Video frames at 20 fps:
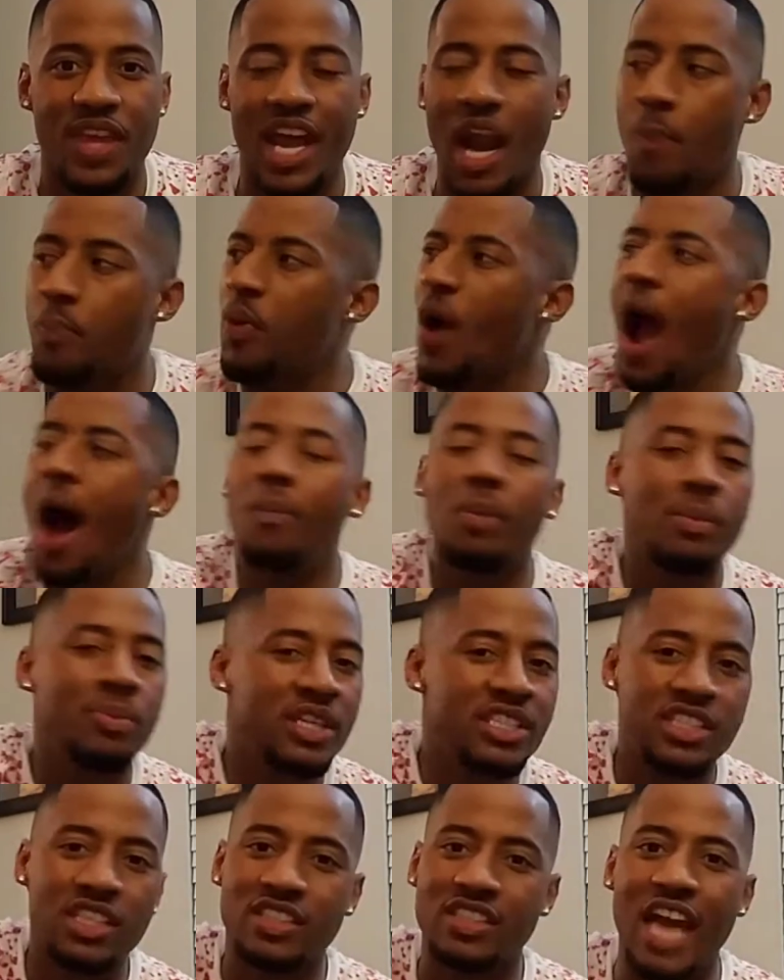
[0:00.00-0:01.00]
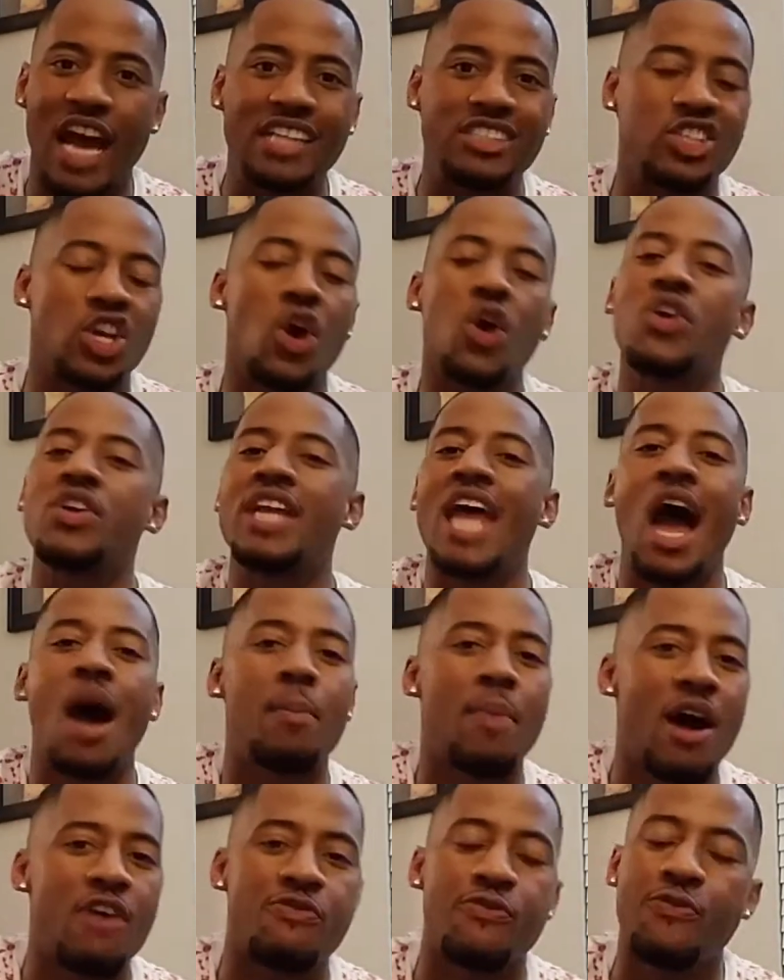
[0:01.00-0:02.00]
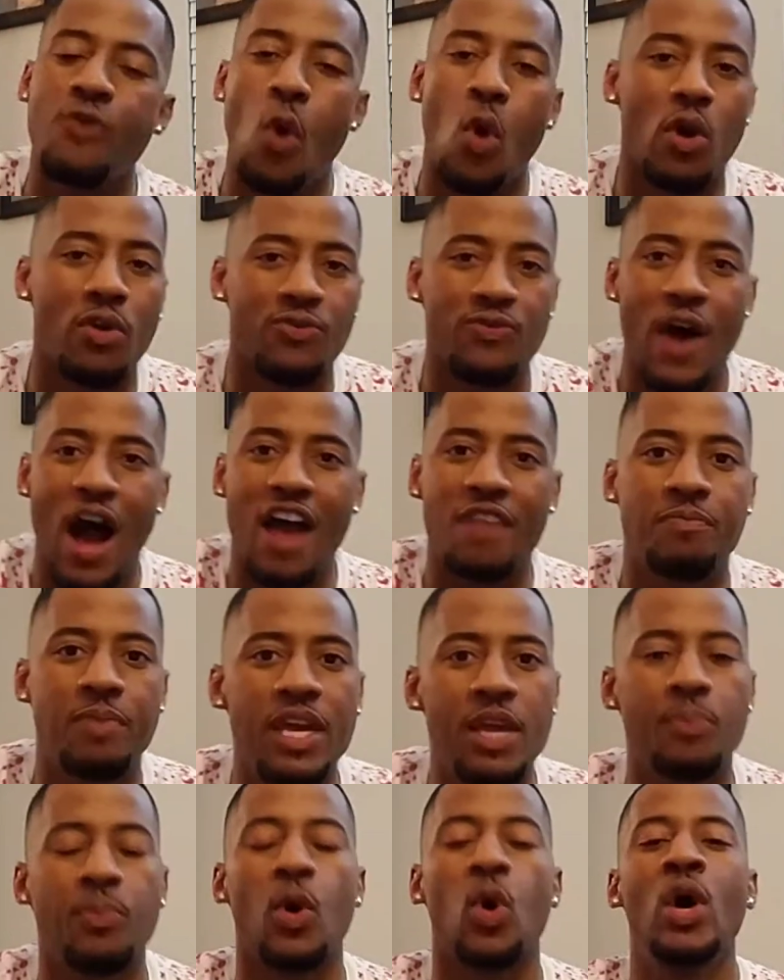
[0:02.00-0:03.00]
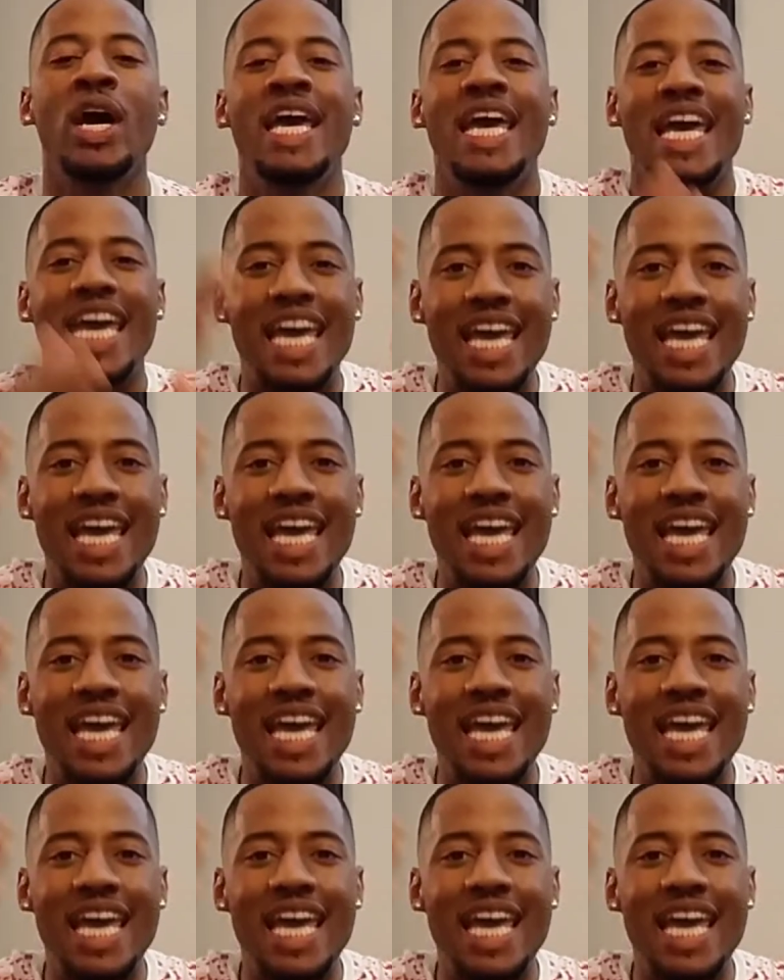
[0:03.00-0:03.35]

And I probably just got turned down by 4 or 5 people.